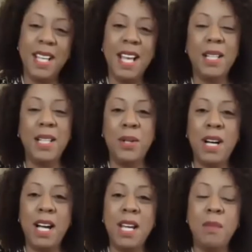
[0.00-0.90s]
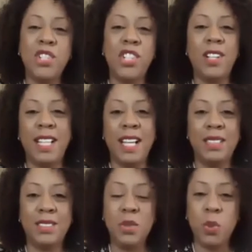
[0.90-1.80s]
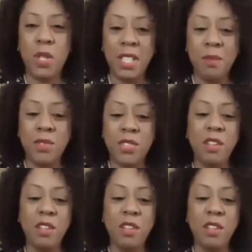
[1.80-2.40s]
Hello, I am Michelle Gadsden Williams,